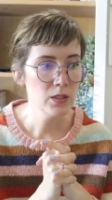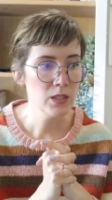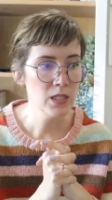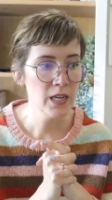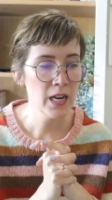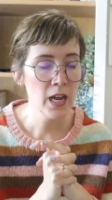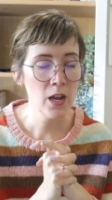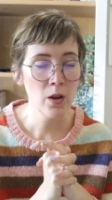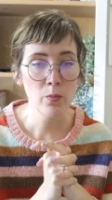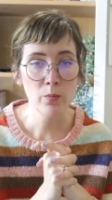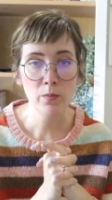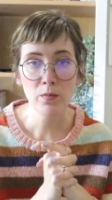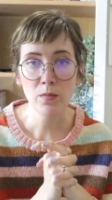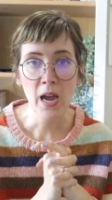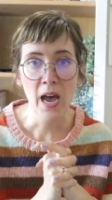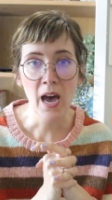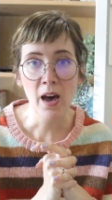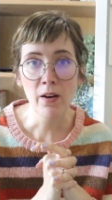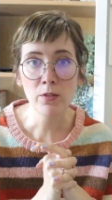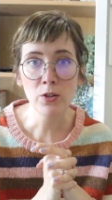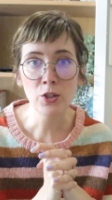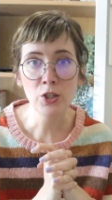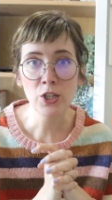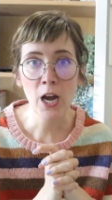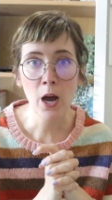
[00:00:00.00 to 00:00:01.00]
did I
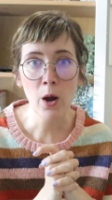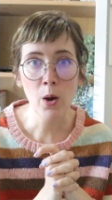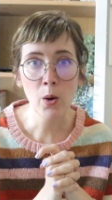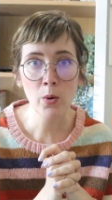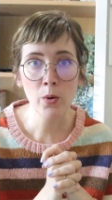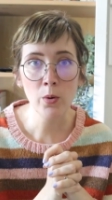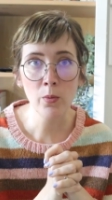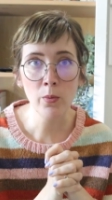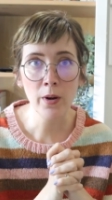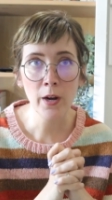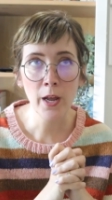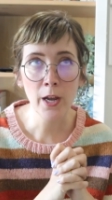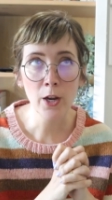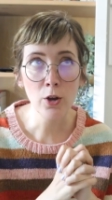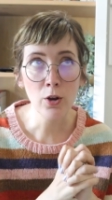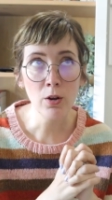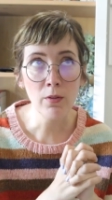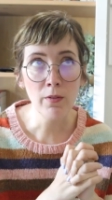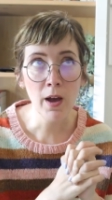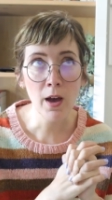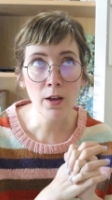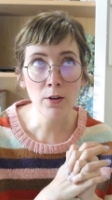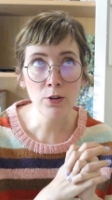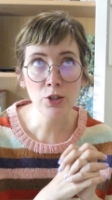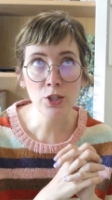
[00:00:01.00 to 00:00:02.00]
have a shower when I could
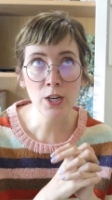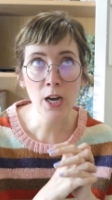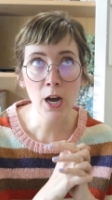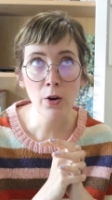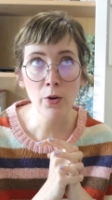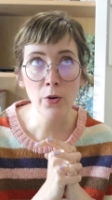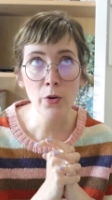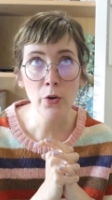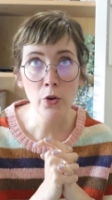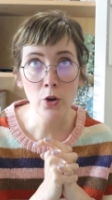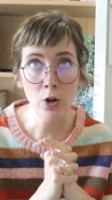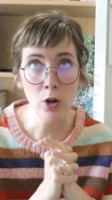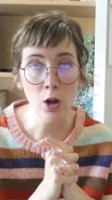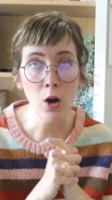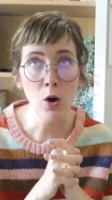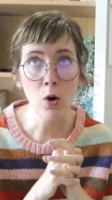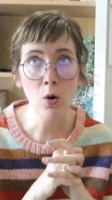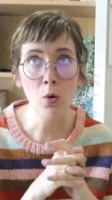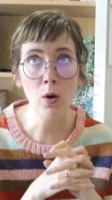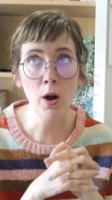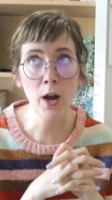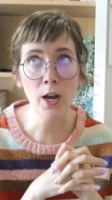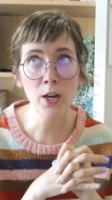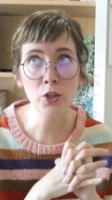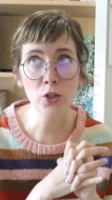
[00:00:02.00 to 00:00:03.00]
have had a shower?
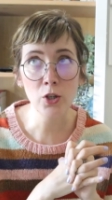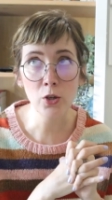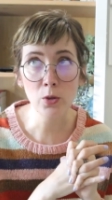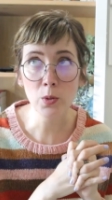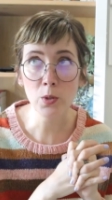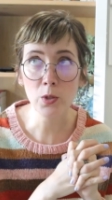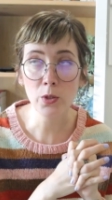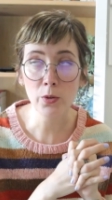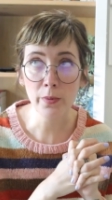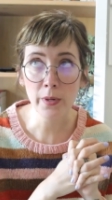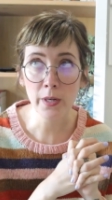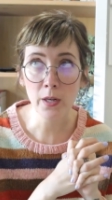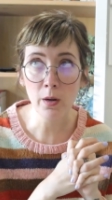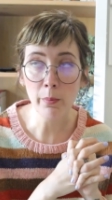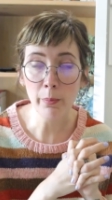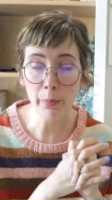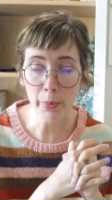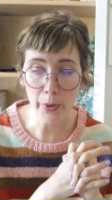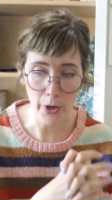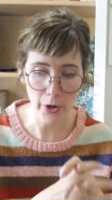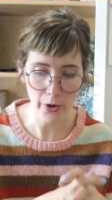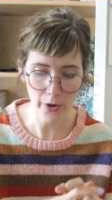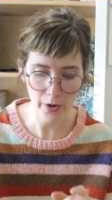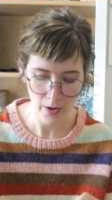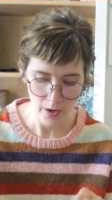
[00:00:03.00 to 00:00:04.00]
No, I chose to read a
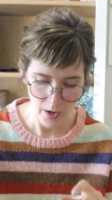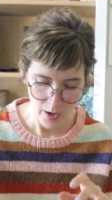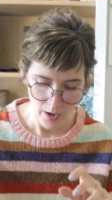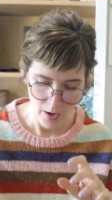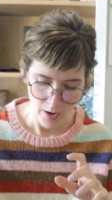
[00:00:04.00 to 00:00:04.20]
book.